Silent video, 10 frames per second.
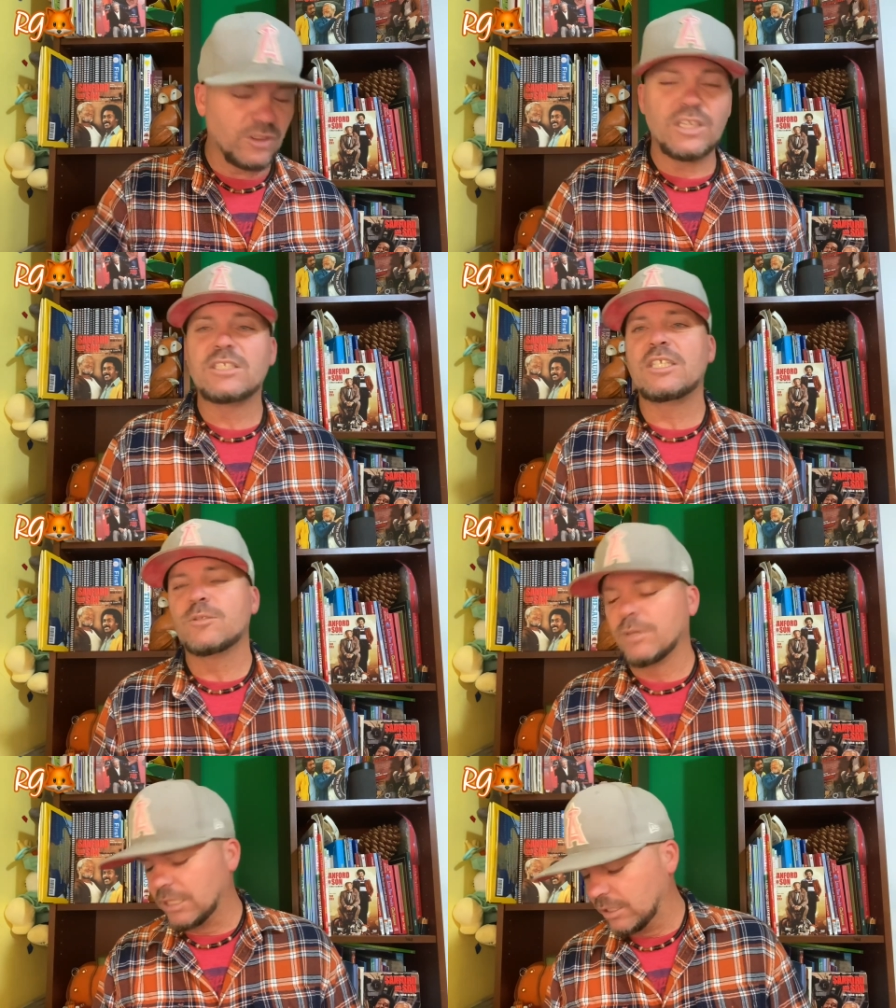things he's
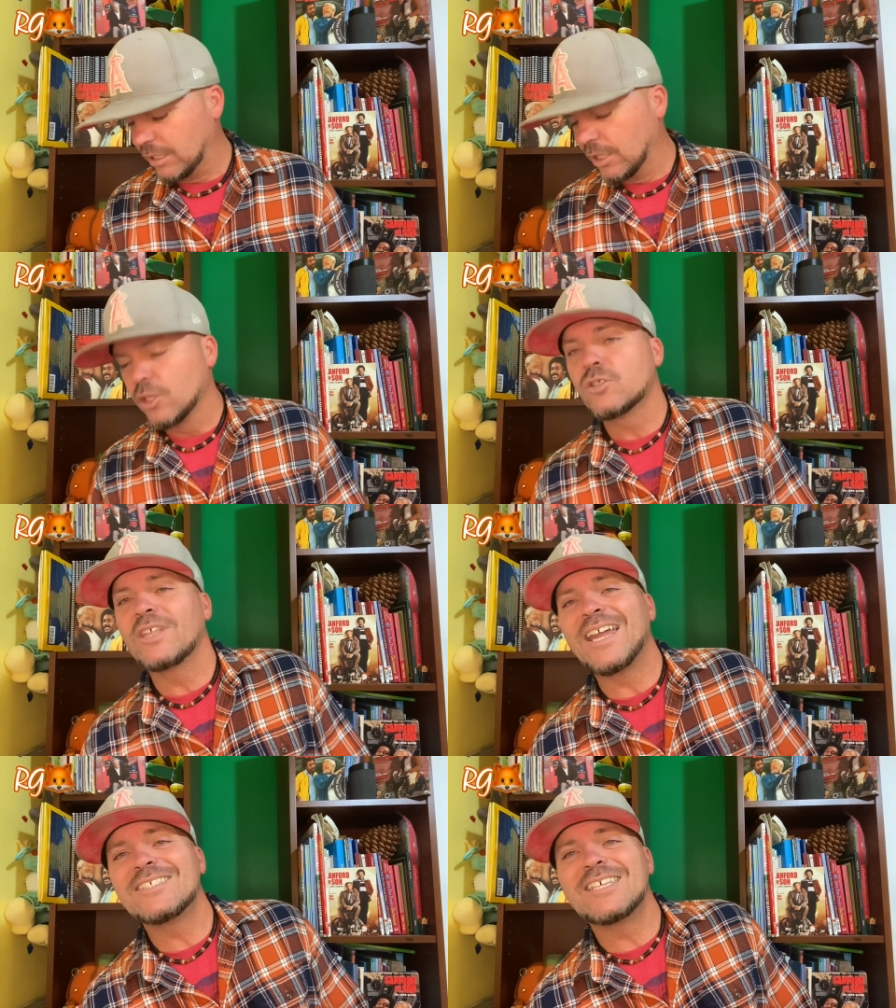been in. So
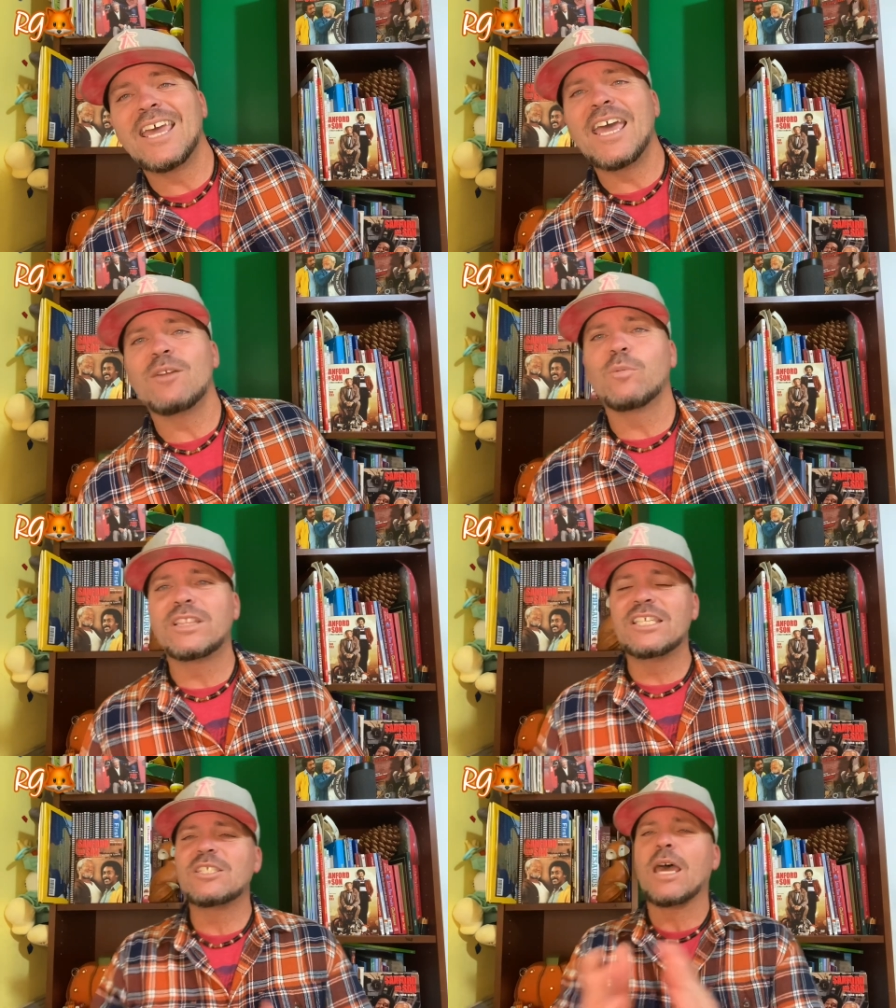that is it
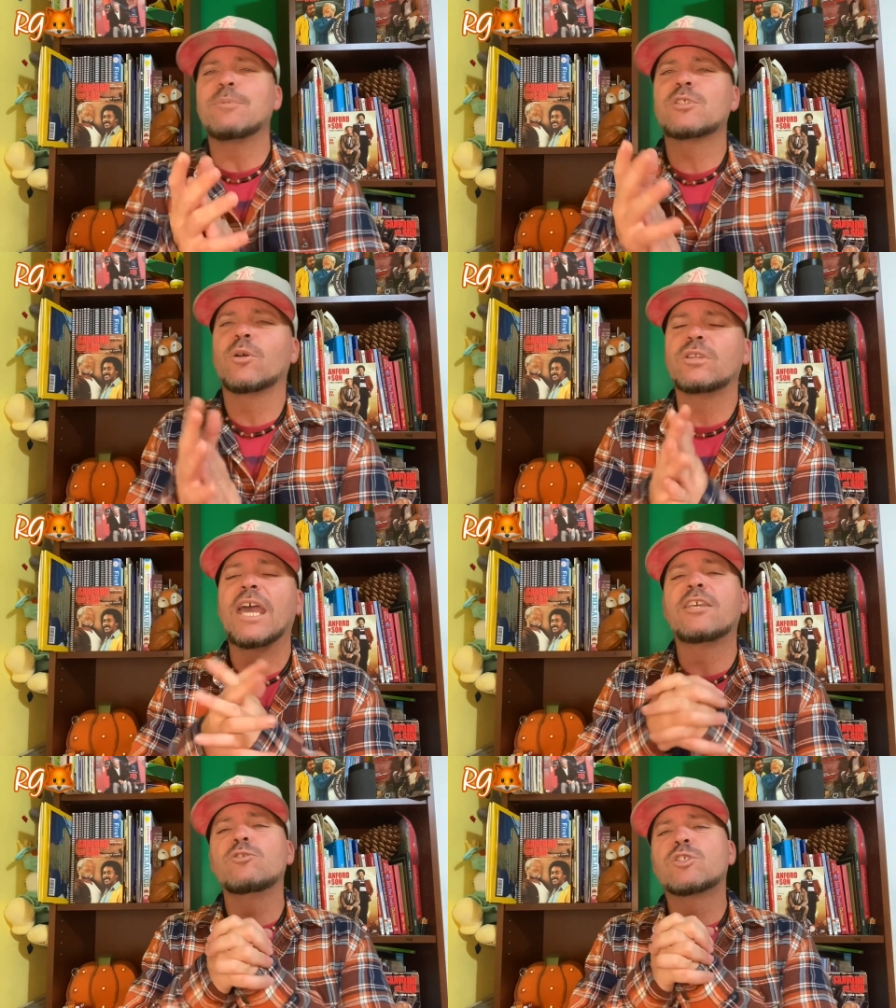with this episode.
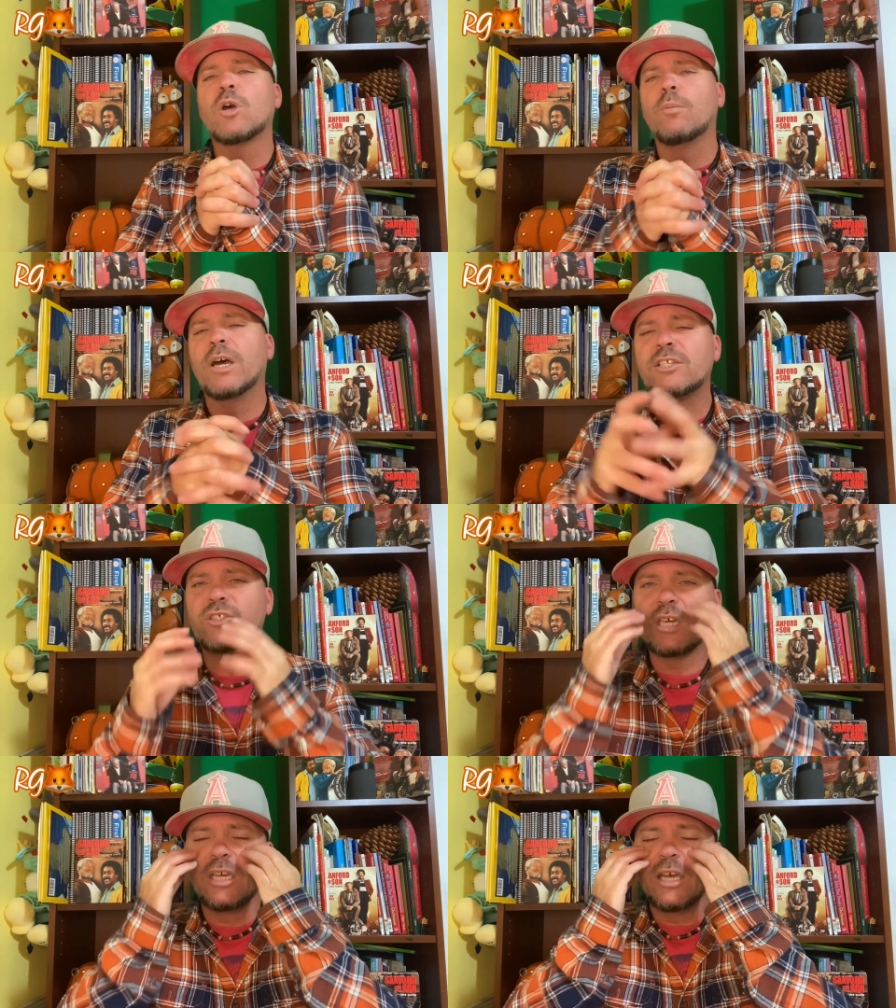Thank you so much
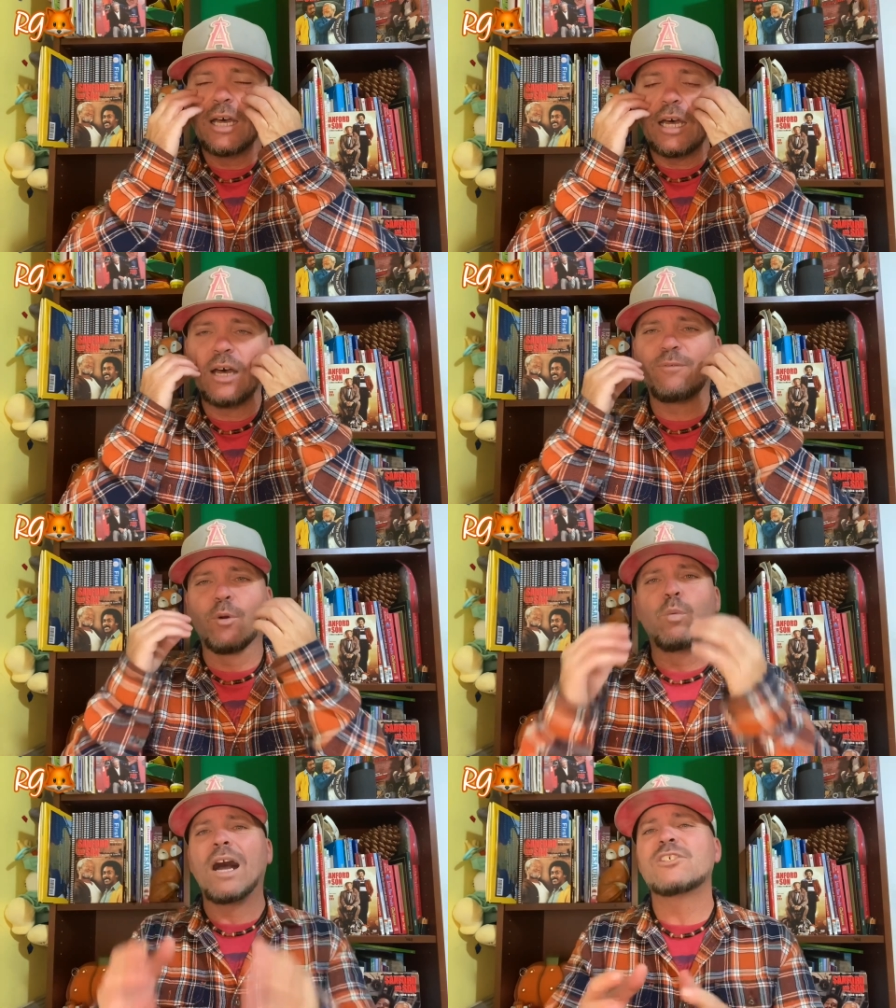uh, for
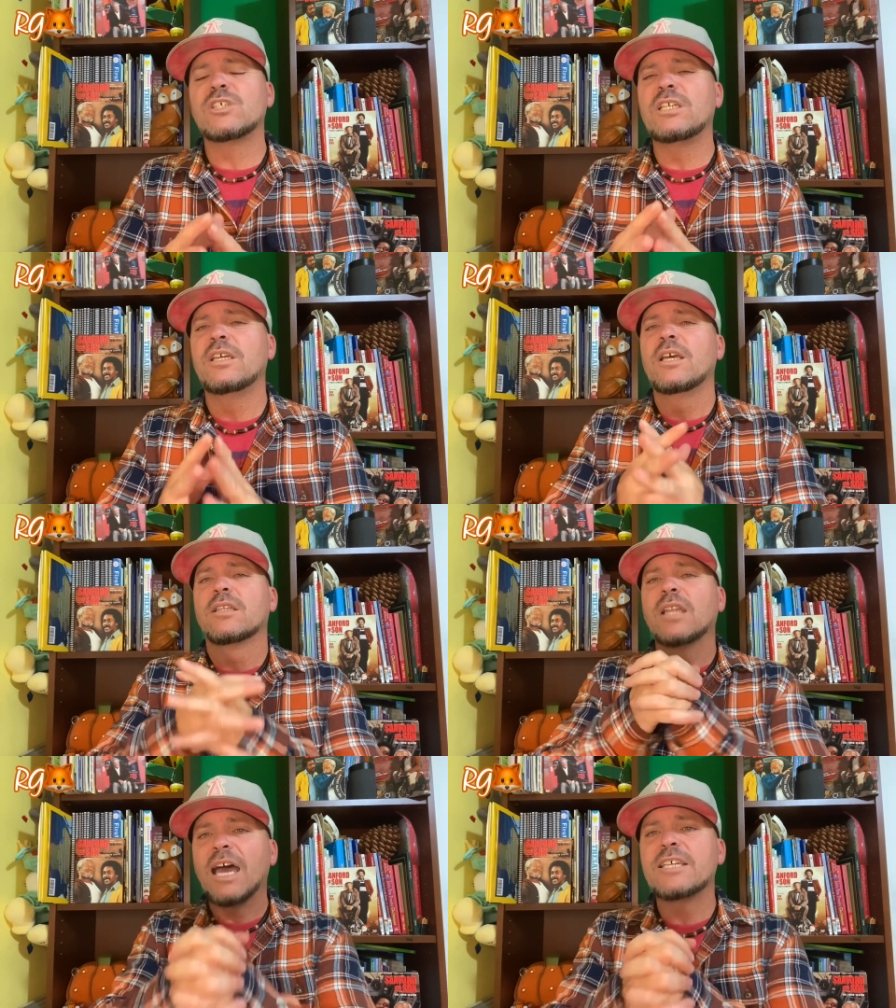watching.
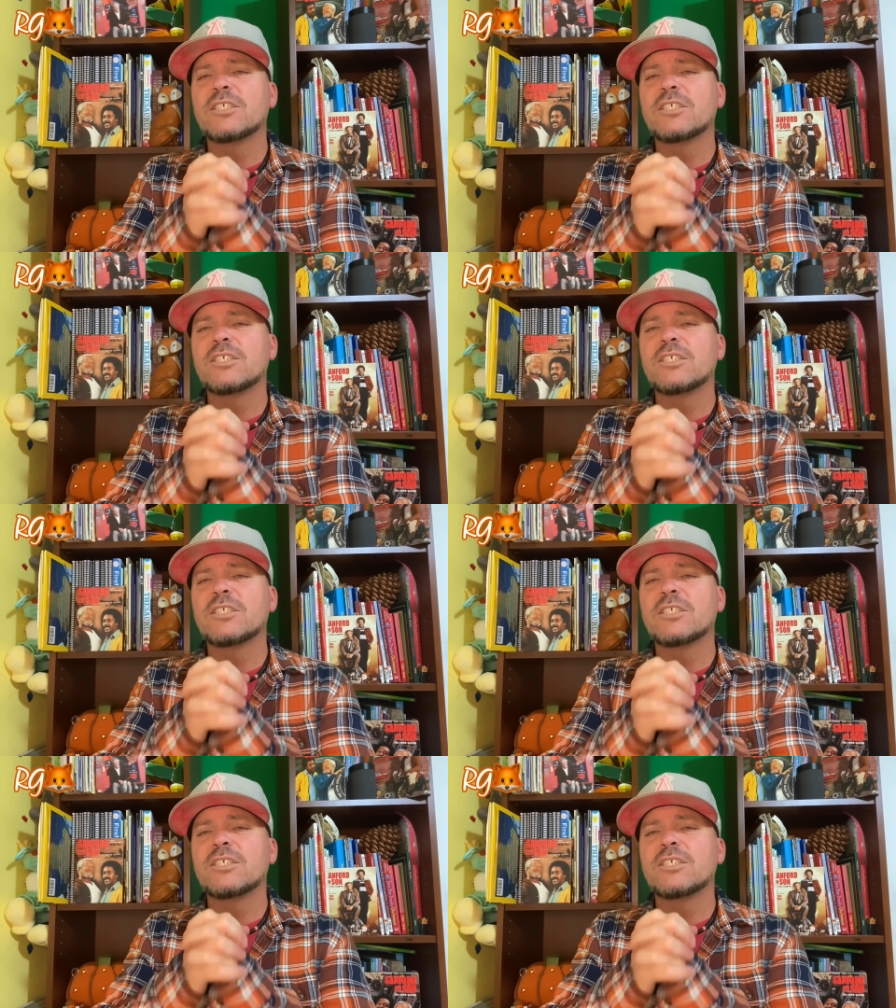Like,